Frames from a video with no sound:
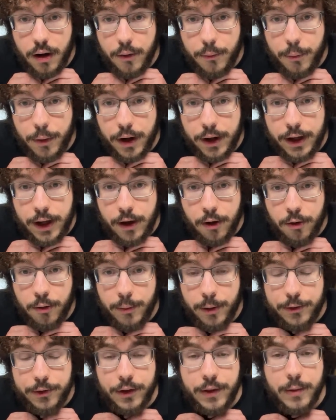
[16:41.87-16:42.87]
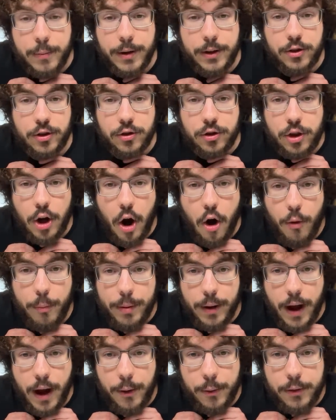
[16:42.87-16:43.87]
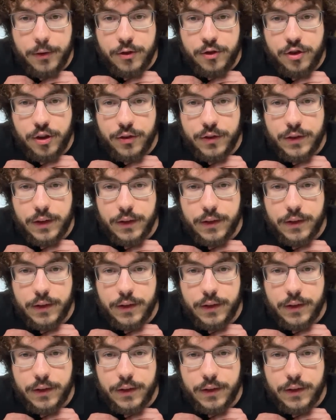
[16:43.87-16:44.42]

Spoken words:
When I get home, I'll send the picture. Dope. I was just